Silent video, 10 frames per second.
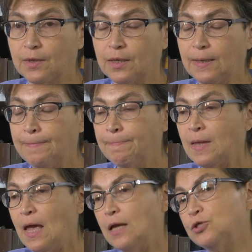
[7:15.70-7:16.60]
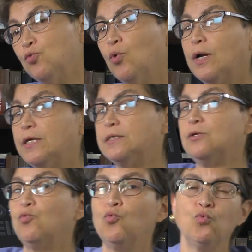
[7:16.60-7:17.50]
okay? And so what
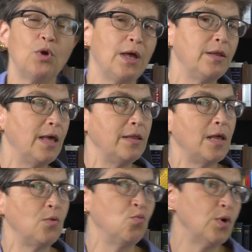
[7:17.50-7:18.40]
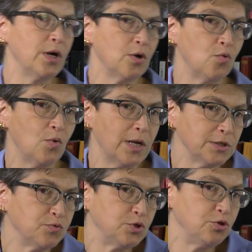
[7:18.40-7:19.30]
is, and, and then where, what
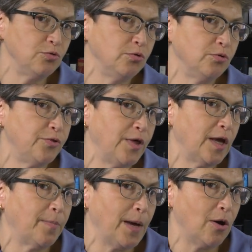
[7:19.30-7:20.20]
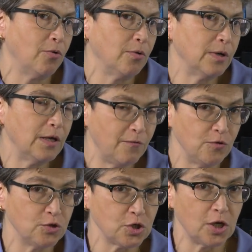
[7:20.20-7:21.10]
else would you think about if
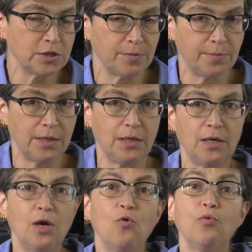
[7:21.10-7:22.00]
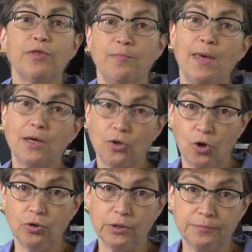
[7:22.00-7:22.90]
you saw somebody with a
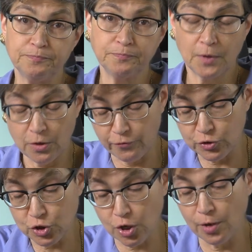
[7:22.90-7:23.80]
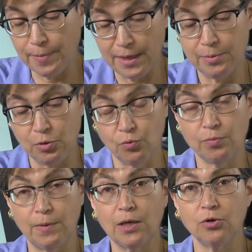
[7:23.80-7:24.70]
megacolon, if you saw a baby
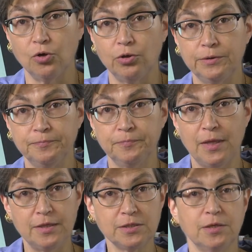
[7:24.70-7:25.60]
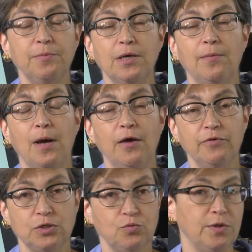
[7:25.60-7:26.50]
with megacolon, and this is going to become
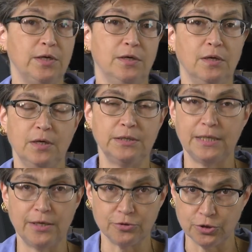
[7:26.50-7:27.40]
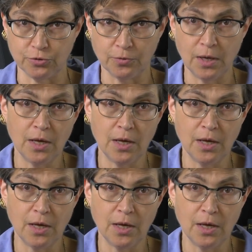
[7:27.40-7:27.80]
obvious within a day or two,